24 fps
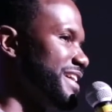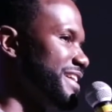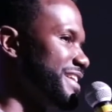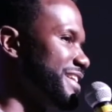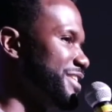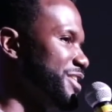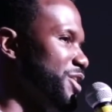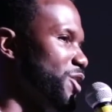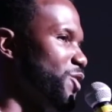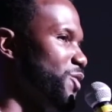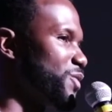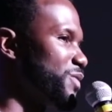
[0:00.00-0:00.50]

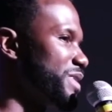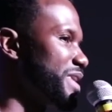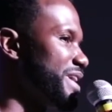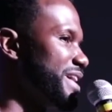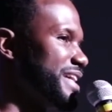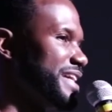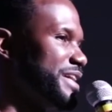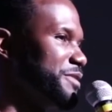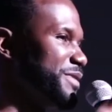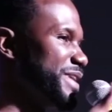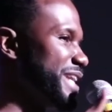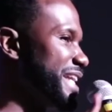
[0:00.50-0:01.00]
You know,
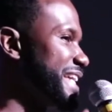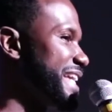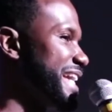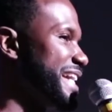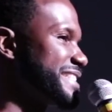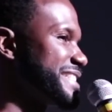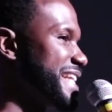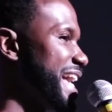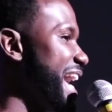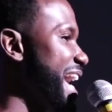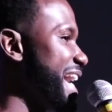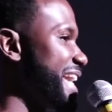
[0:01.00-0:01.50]
and when it
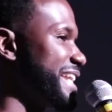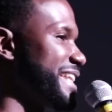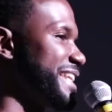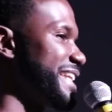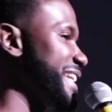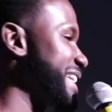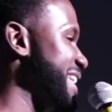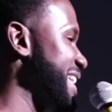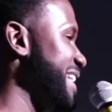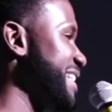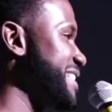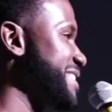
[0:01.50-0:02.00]
gets hot in
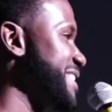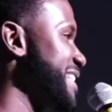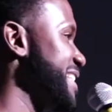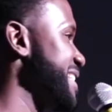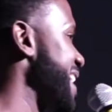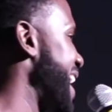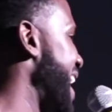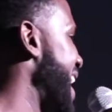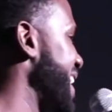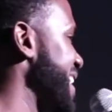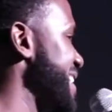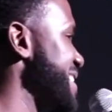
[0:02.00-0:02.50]
the kitchen,
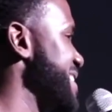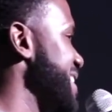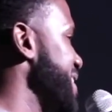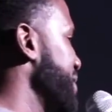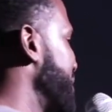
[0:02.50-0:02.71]
God is